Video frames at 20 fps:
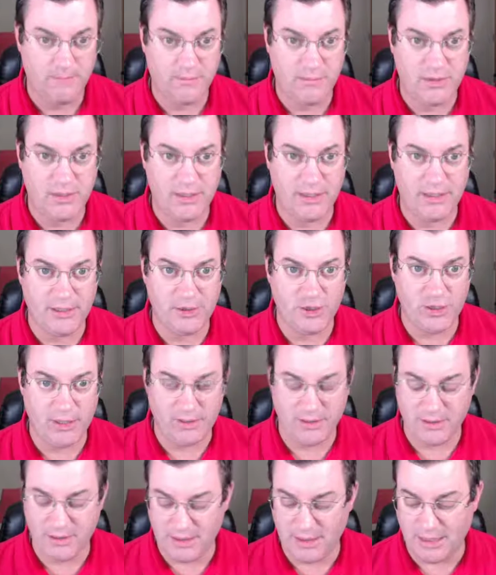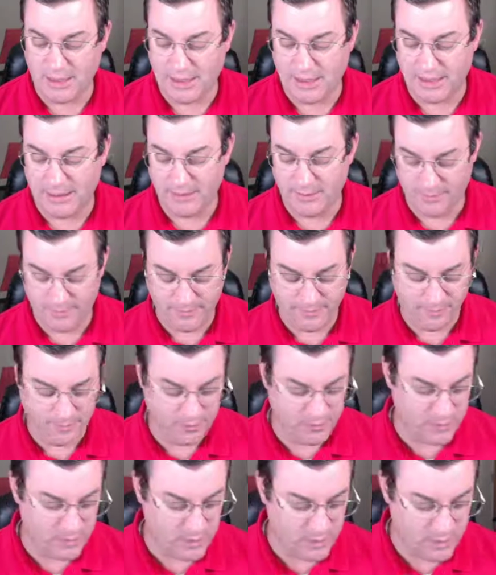to initiate the tie.
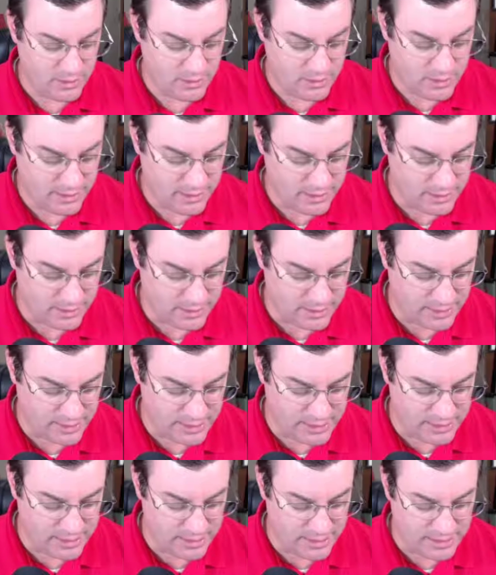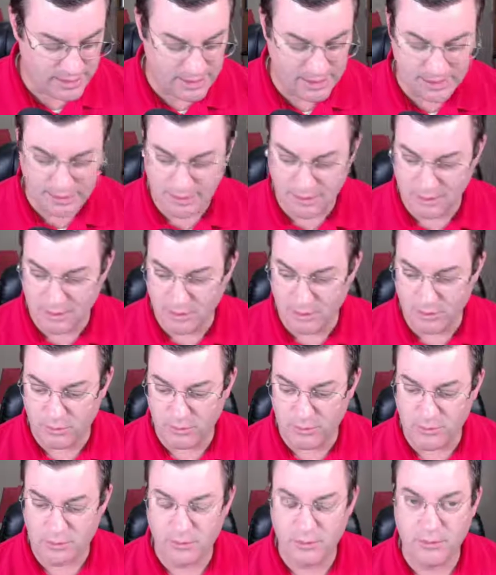I need 8th
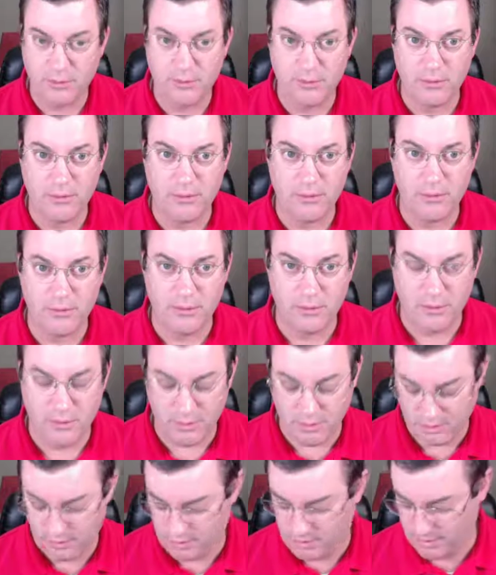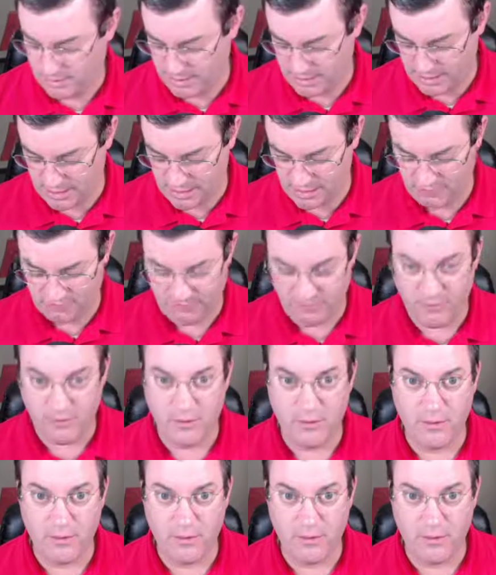note, F,